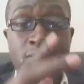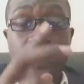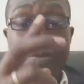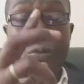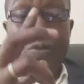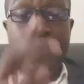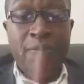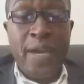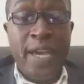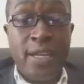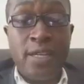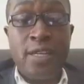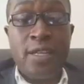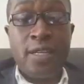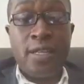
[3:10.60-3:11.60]
we
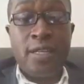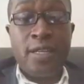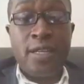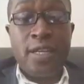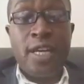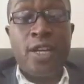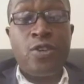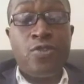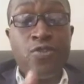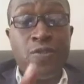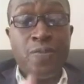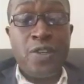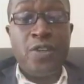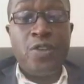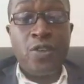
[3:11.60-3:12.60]
made a
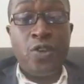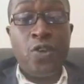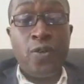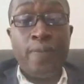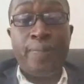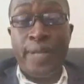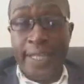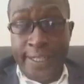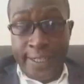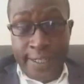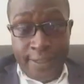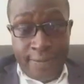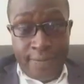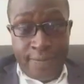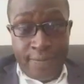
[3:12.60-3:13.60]
criminal complaint
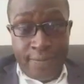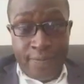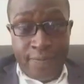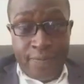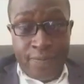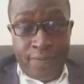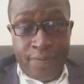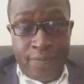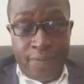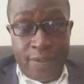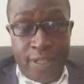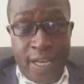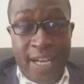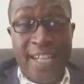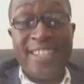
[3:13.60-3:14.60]

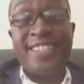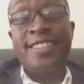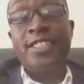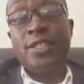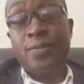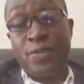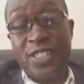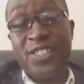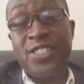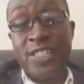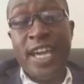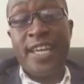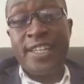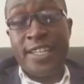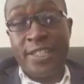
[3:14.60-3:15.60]
at Chibuli
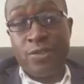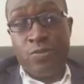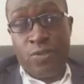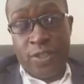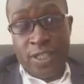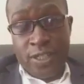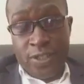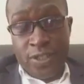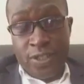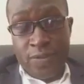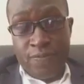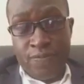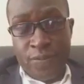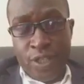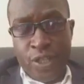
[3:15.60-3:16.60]
CID headquarters.
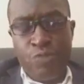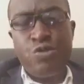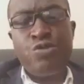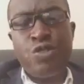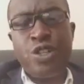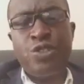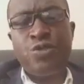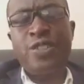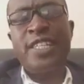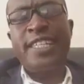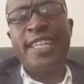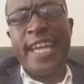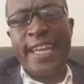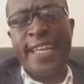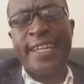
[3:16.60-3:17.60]
We wrote to the
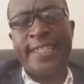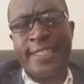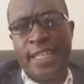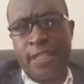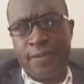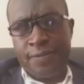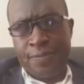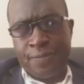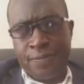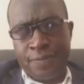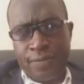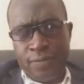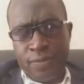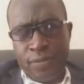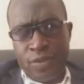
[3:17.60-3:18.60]
director,
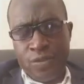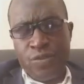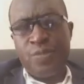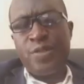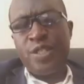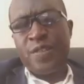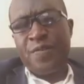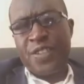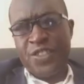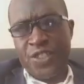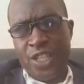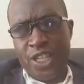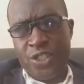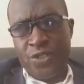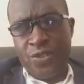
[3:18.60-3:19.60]
criminal
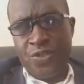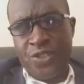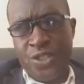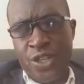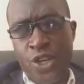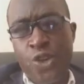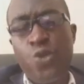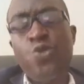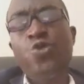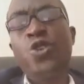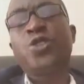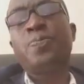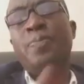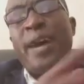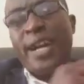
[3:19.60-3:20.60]
investigations, who
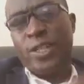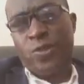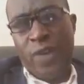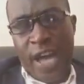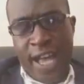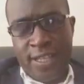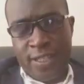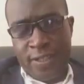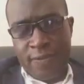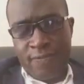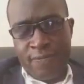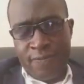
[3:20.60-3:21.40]
wrote back to us,